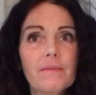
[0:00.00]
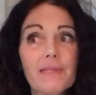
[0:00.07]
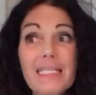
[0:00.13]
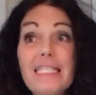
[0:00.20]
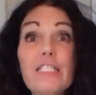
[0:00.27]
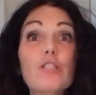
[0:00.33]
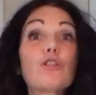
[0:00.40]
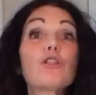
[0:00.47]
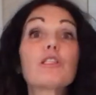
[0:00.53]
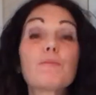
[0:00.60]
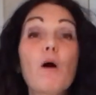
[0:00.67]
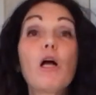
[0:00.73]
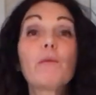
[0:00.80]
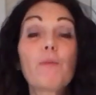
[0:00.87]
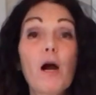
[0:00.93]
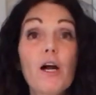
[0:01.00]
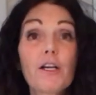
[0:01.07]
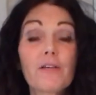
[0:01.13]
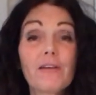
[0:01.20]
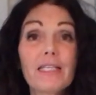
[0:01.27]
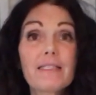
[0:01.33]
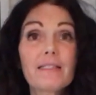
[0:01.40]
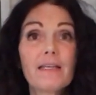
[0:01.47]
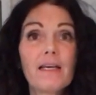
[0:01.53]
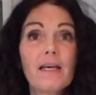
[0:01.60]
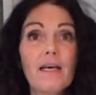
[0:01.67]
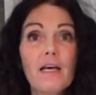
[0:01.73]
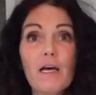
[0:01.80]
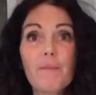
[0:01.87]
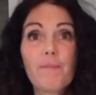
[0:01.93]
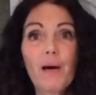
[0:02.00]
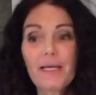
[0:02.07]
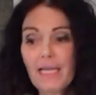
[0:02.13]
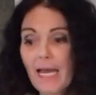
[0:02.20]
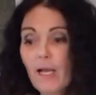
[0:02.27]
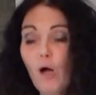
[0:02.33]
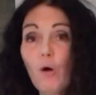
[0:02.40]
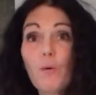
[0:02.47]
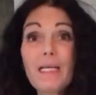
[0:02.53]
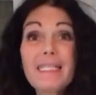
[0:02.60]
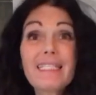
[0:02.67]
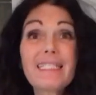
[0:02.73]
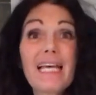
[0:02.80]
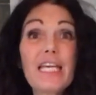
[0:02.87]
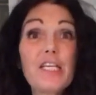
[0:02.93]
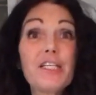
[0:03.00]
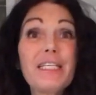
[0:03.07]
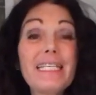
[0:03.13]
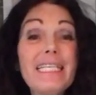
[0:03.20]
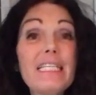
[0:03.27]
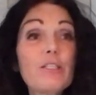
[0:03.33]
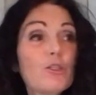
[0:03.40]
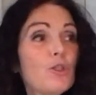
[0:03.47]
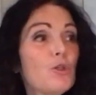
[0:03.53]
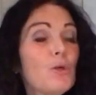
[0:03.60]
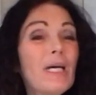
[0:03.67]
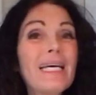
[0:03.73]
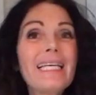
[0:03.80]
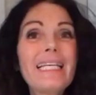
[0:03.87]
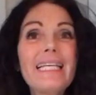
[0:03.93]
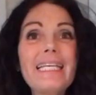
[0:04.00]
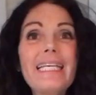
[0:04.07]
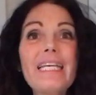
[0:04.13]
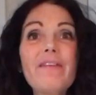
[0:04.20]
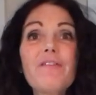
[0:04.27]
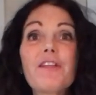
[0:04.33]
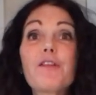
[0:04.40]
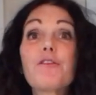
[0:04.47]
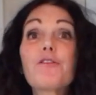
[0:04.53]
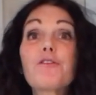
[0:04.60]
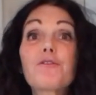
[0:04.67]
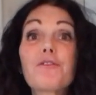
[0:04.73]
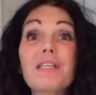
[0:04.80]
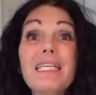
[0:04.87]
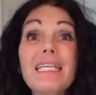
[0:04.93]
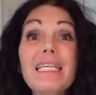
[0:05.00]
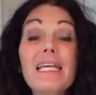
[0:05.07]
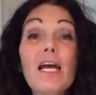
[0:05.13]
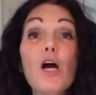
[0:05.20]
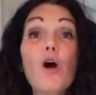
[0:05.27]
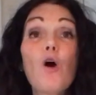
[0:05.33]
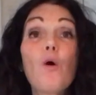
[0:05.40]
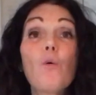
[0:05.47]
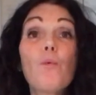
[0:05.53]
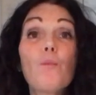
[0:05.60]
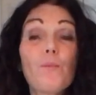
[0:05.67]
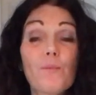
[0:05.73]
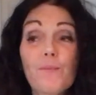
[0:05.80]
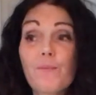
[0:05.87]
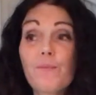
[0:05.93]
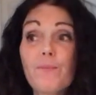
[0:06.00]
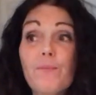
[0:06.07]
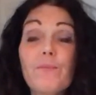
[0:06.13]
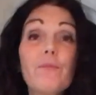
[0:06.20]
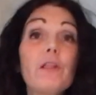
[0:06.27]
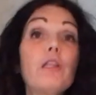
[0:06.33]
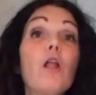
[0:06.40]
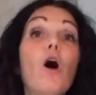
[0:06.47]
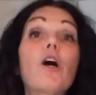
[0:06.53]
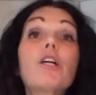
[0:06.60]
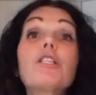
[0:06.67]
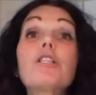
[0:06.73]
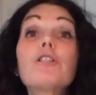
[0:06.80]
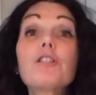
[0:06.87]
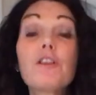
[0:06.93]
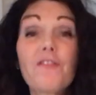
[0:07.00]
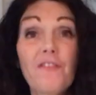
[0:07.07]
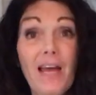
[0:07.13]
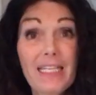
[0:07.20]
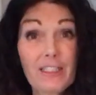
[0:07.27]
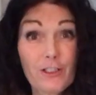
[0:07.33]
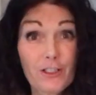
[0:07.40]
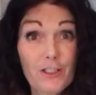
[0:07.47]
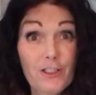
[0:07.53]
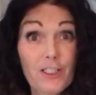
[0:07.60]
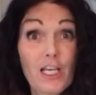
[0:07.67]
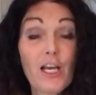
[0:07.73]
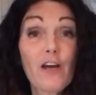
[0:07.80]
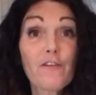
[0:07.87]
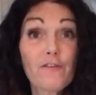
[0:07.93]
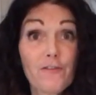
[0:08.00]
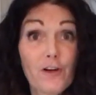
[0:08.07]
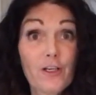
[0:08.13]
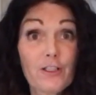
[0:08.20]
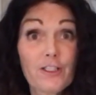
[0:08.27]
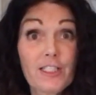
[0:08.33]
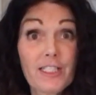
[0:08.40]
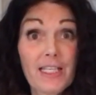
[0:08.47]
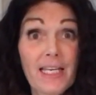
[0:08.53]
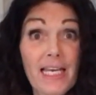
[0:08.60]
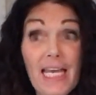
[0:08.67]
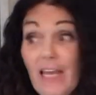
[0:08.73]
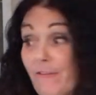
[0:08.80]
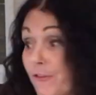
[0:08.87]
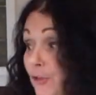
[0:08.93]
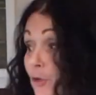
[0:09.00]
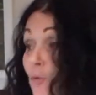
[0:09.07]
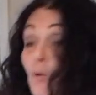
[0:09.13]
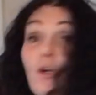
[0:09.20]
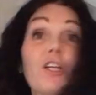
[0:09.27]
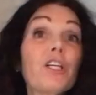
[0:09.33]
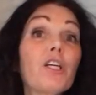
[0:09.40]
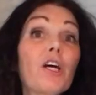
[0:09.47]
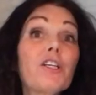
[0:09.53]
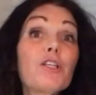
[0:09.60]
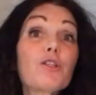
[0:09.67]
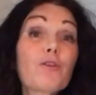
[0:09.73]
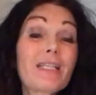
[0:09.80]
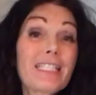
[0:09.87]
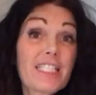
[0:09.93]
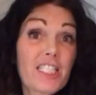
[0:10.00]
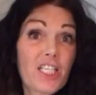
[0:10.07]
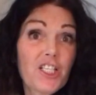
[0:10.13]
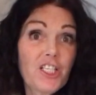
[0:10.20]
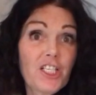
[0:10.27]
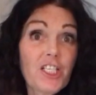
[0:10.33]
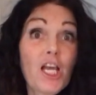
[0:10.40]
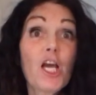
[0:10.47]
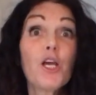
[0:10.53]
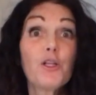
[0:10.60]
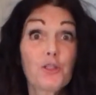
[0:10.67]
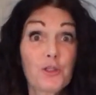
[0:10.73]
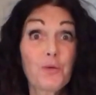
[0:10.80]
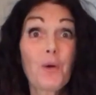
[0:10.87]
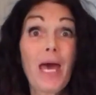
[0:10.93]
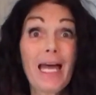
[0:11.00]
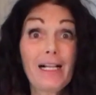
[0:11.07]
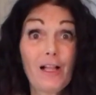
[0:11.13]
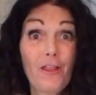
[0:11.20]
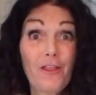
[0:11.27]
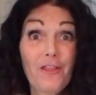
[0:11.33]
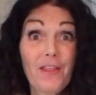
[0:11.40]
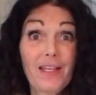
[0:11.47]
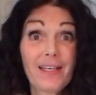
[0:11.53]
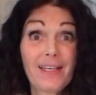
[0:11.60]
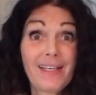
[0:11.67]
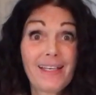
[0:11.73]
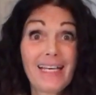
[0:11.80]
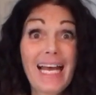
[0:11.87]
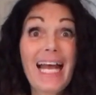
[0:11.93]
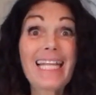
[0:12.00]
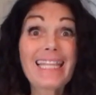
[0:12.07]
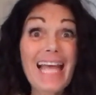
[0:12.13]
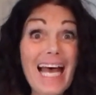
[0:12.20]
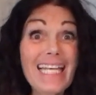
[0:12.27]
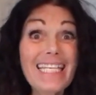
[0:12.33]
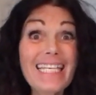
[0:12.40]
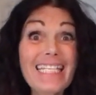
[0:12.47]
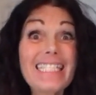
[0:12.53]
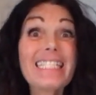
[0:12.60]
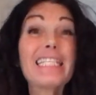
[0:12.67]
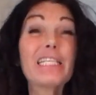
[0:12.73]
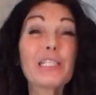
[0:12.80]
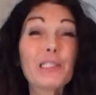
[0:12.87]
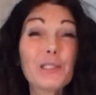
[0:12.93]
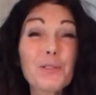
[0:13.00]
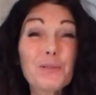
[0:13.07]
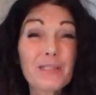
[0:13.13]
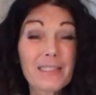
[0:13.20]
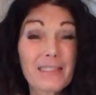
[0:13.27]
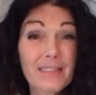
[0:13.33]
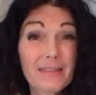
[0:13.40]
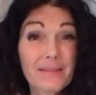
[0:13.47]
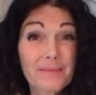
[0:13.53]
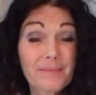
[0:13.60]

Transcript: This is just a small part of it. But I always say you need to leave the 3 largest offenders first if you are going to transition to health. And that is the gluten.